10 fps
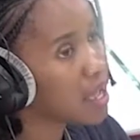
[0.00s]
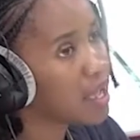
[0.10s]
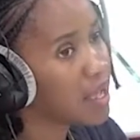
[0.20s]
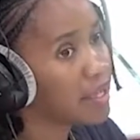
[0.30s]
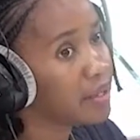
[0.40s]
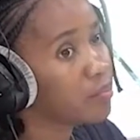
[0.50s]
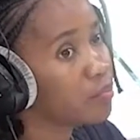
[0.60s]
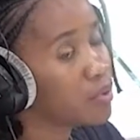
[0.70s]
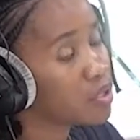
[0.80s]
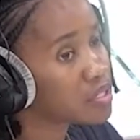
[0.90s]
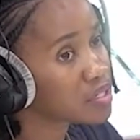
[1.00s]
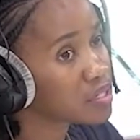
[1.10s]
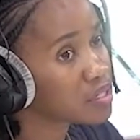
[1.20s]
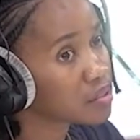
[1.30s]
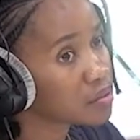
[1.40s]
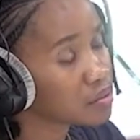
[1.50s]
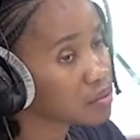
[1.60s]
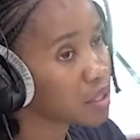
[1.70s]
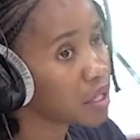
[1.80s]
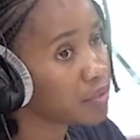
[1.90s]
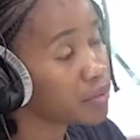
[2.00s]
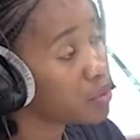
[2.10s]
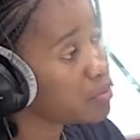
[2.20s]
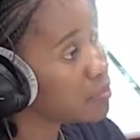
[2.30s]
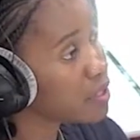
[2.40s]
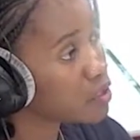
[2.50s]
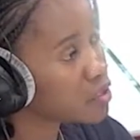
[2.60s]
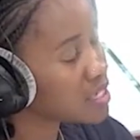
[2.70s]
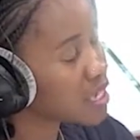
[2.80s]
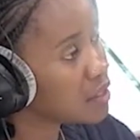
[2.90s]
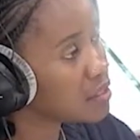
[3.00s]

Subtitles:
I bought three baby cots. I had